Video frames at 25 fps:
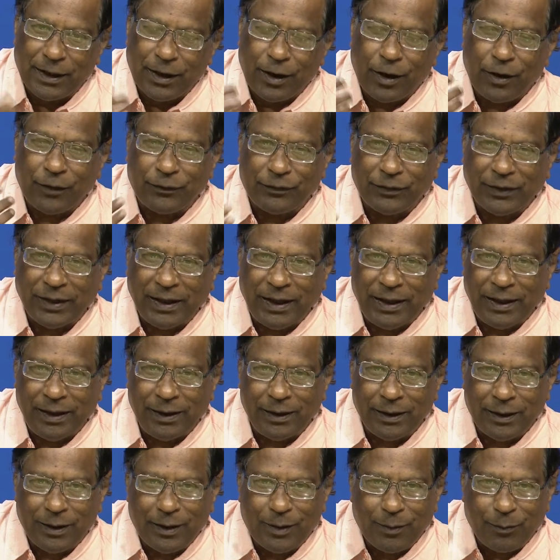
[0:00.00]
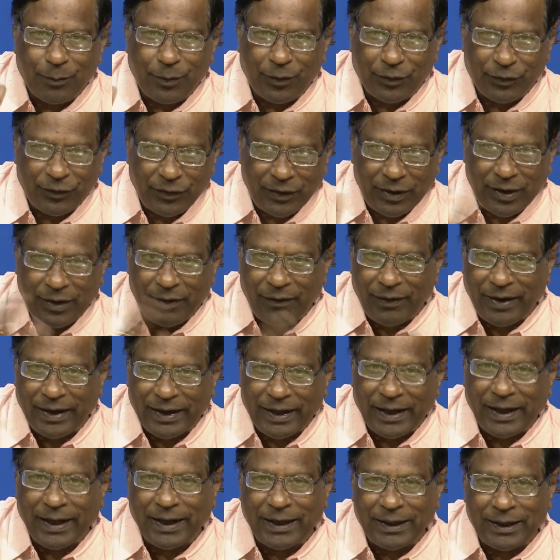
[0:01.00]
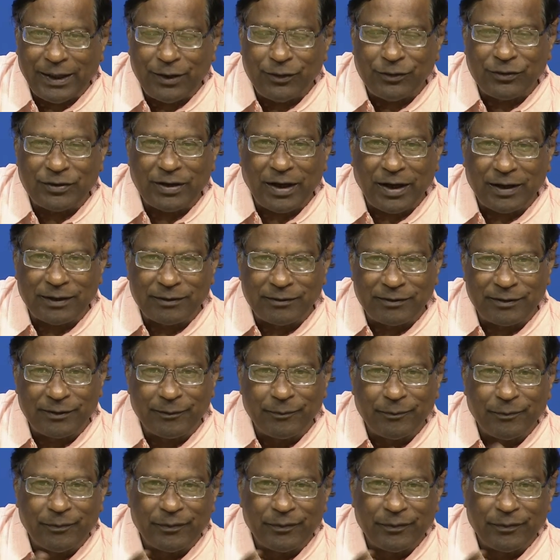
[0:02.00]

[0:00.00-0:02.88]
of the positive and negative charge